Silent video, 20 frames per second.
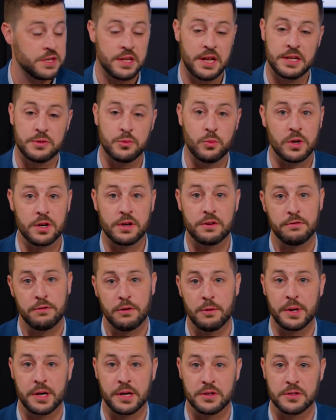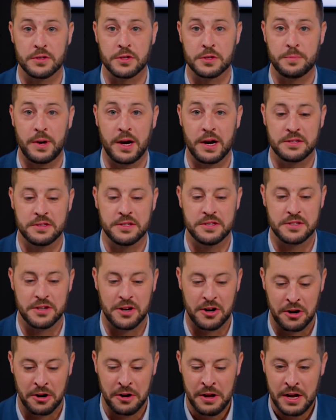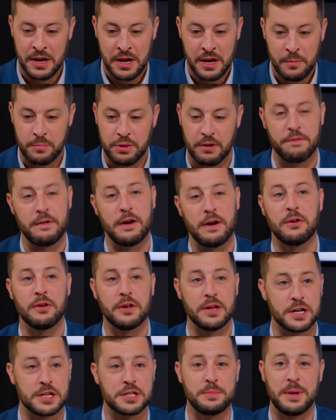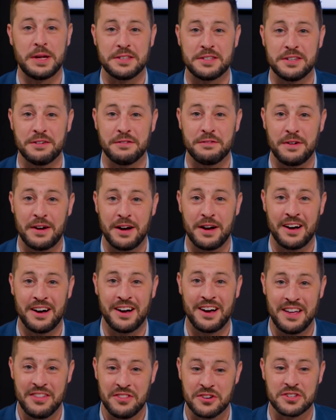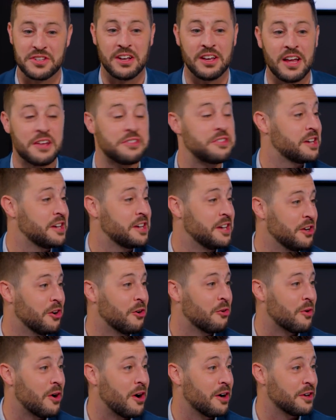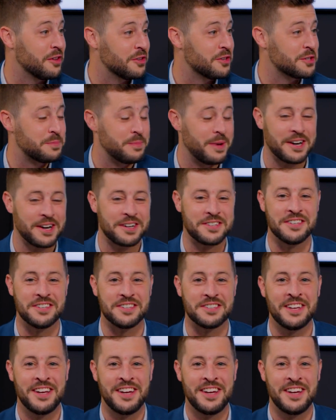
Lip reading: And that's wonderful because those boxes are profoundly expensive, and there's a lot that can go wrong in those boxes.